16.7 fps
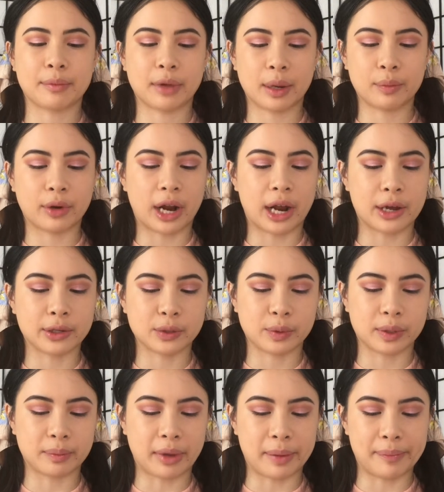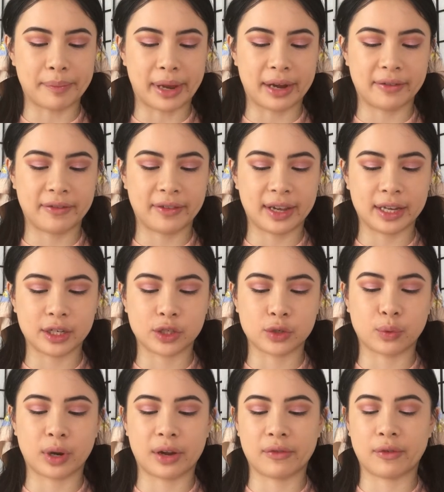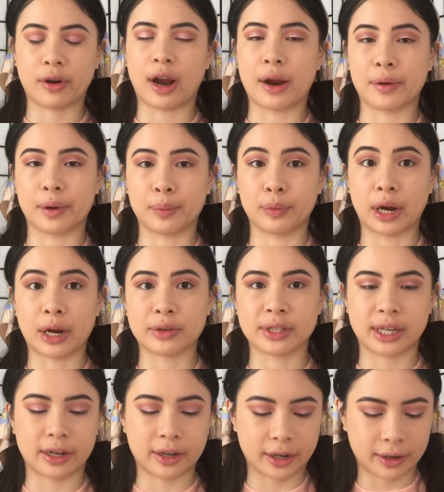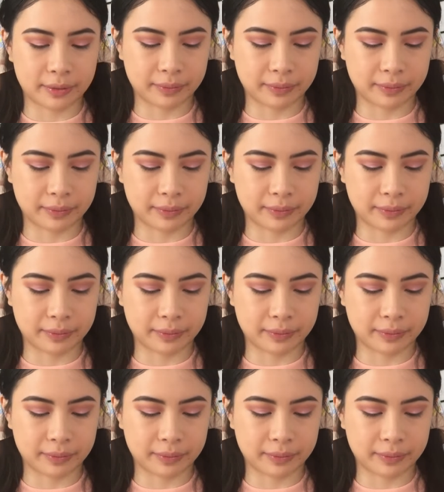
my brows with my Benefit 24-Hour Brow Setter.